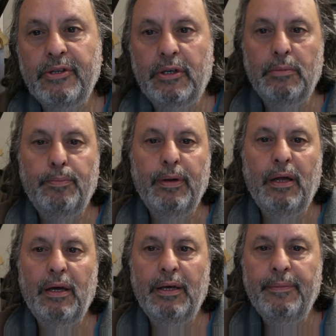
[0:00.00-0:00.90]
and
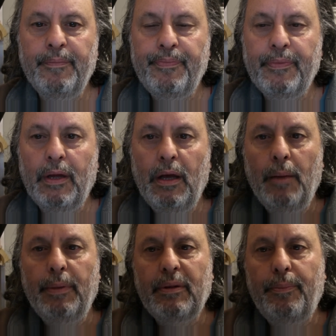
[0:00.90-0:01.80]
comply.
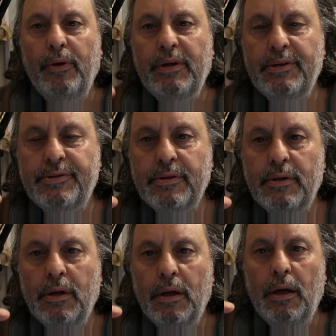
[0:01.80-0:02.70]
But the point is,
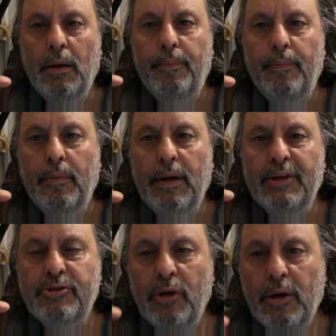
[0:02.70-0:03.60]

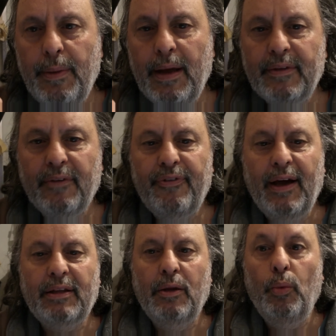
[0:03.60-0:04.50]
it's not about the
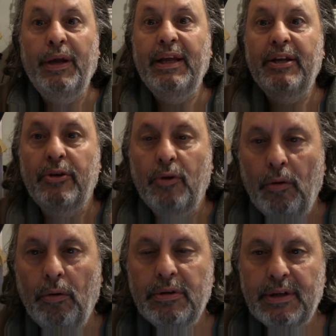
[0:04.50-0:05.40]
fact that we need an
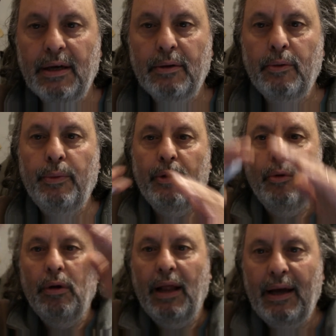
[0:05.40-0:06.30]
order. We
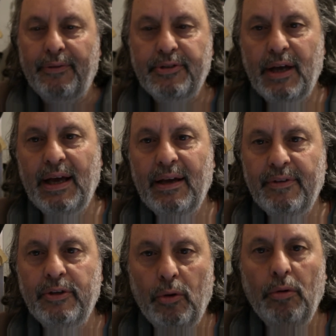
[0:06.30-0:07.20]
all have to have
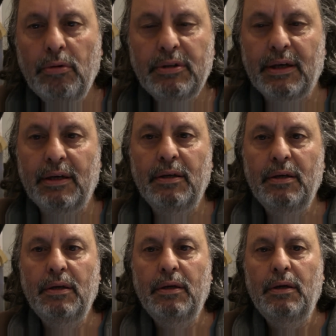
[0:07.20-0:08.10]
an order,
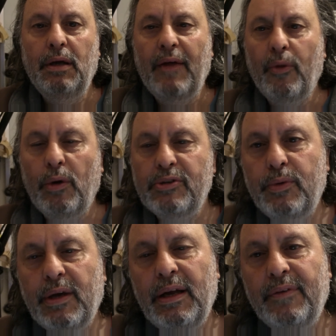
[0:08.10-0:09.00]
otherwise
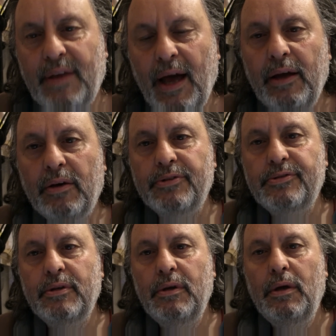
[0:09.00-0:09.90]
we're going to have
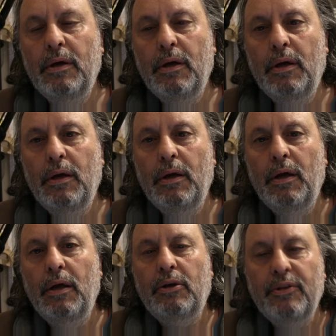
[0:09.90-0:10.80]
chaos.
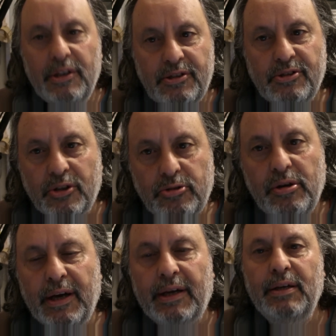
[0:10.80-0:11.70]
Because this is a
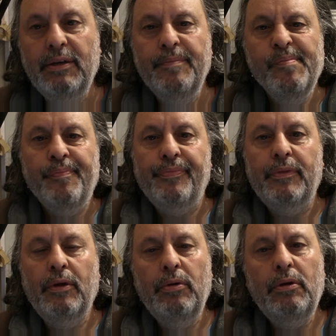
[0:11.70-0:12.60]
trick.
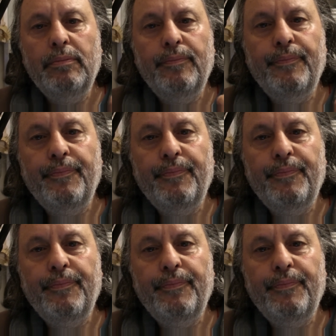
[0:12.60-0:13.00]
The real